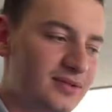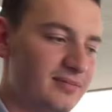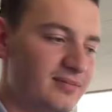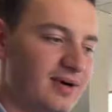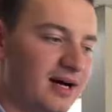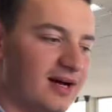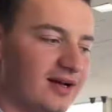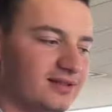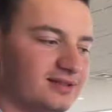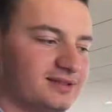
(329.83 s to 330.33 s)

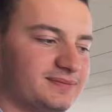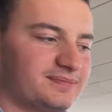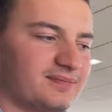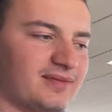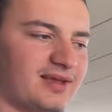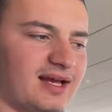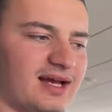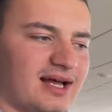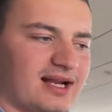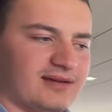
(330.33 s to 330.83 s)
miles
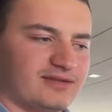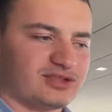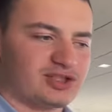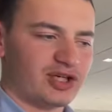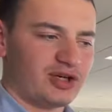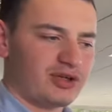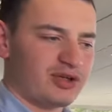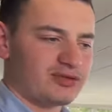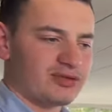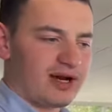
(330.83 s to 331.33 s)
and I've
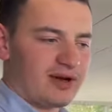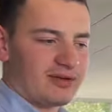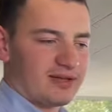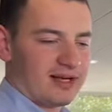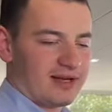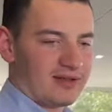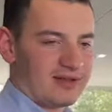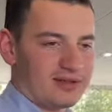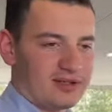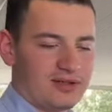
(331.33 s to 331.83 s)
shown you around it and
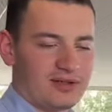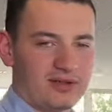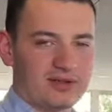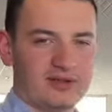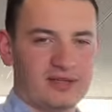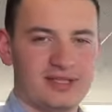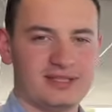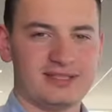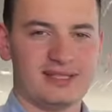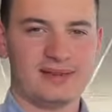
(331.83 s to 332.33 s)
I think you'll
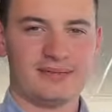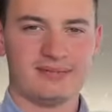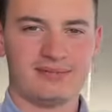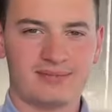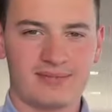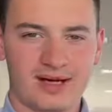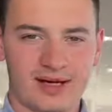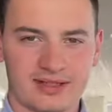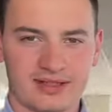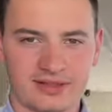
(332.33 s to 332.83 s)
agree it's in
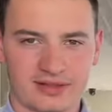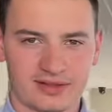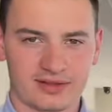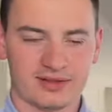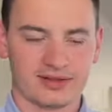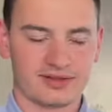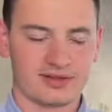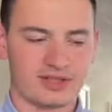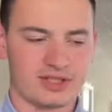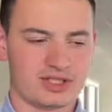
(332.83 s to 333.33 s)
immaculate
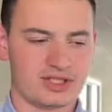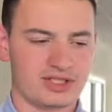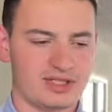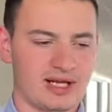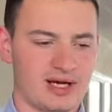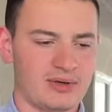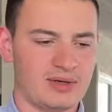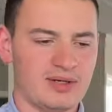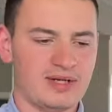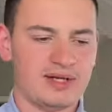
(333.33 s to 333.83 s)
condition.
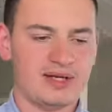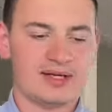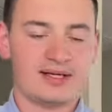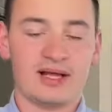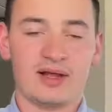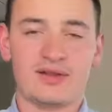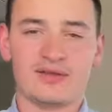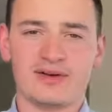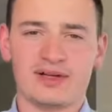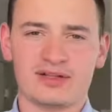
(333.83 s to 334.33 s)
Now,
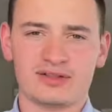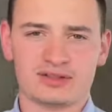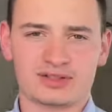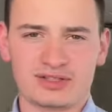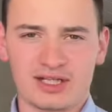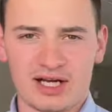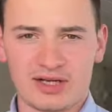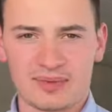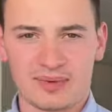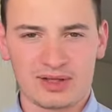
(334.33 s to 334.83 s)
now the vehicle's
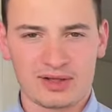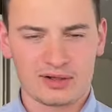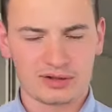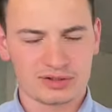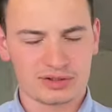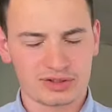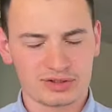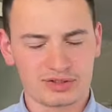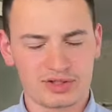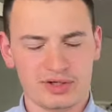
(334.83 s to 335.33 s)
started up, oh, I'll
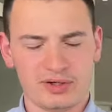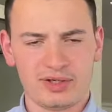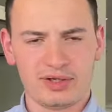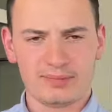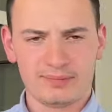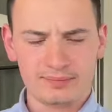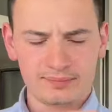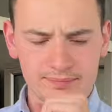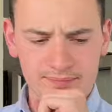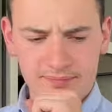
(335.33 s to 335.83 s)
also show you
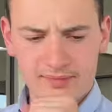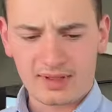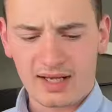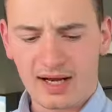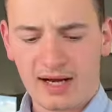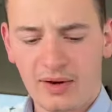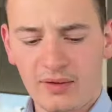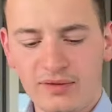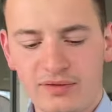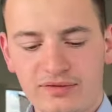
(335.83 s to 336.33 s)

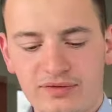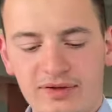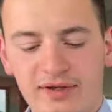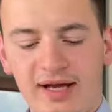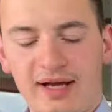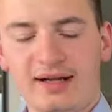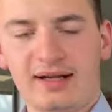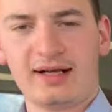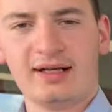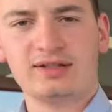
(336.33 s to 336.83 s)
how the front
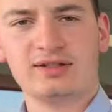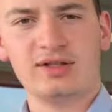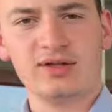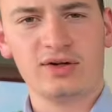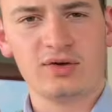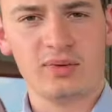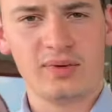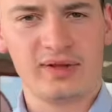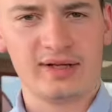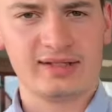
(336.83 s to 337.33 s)
headlights
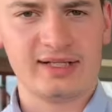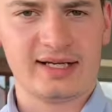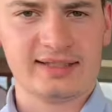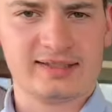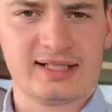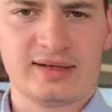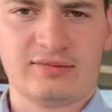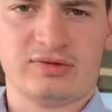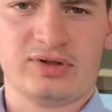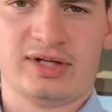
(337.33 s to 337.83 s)
look with the
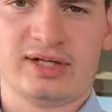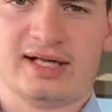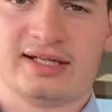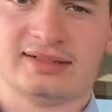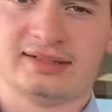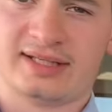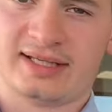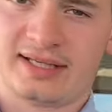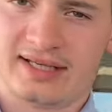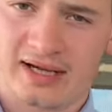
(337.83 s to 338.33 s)
daytime running lights
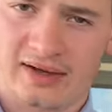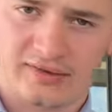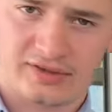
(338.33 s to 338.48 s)
that you get on the